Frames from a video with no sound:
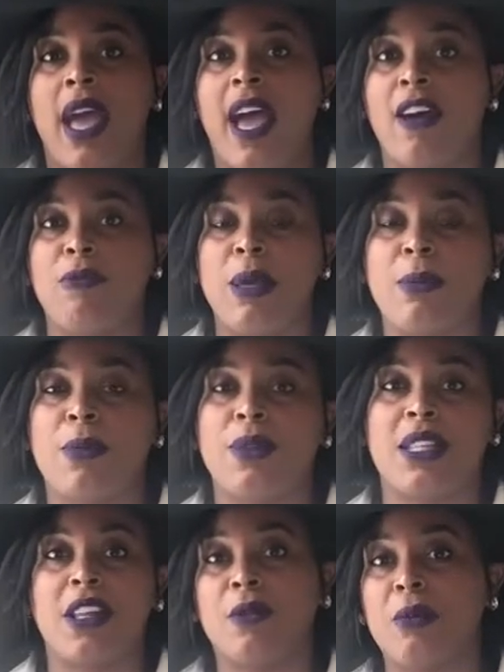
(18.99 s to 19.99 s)
have people
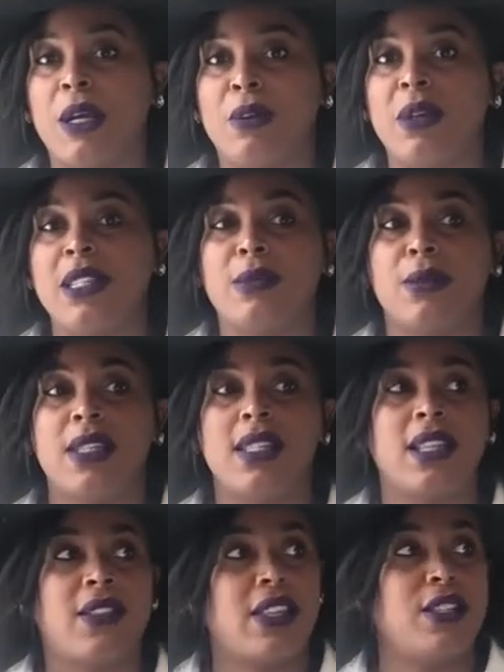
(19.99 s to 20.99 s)
celebrate
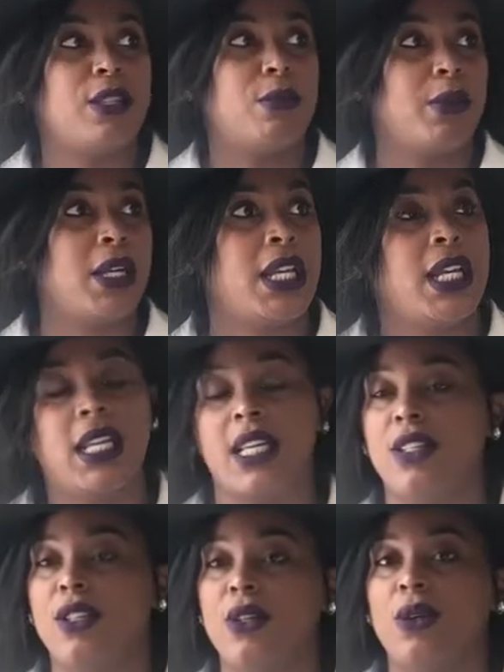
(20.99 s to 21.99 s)
Christmas than to bring it
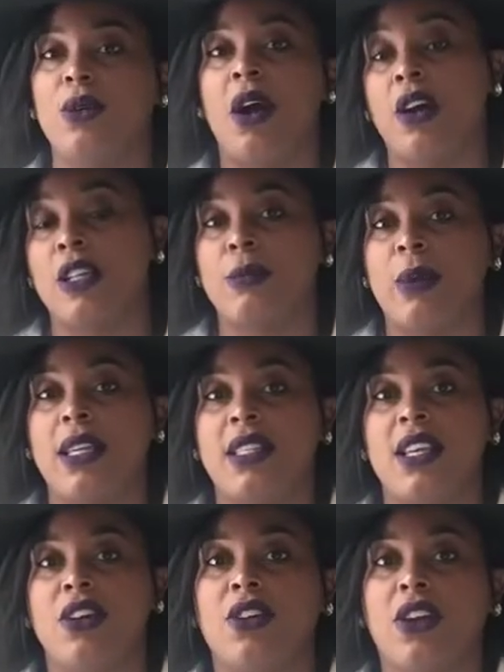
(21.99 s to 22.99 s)
into our
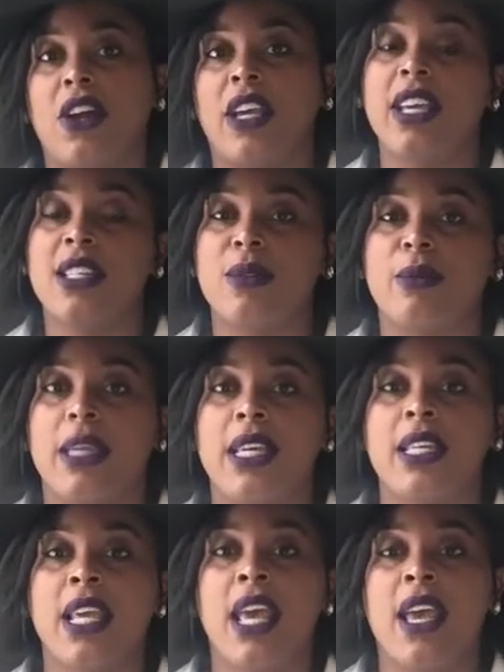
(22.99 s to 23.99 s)
space here in our guest
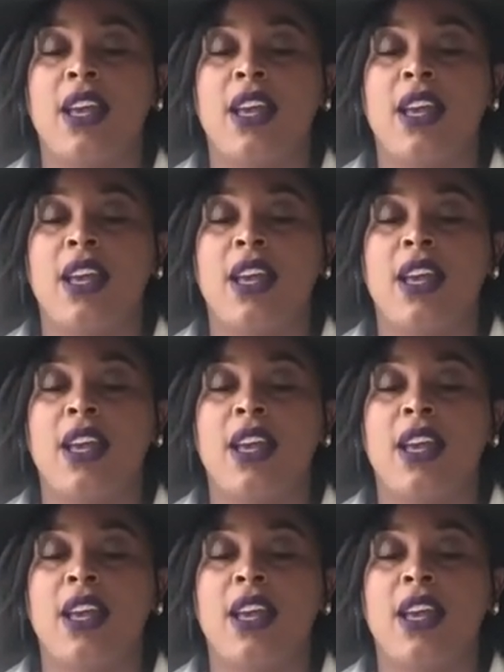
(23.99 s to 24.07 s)
suite.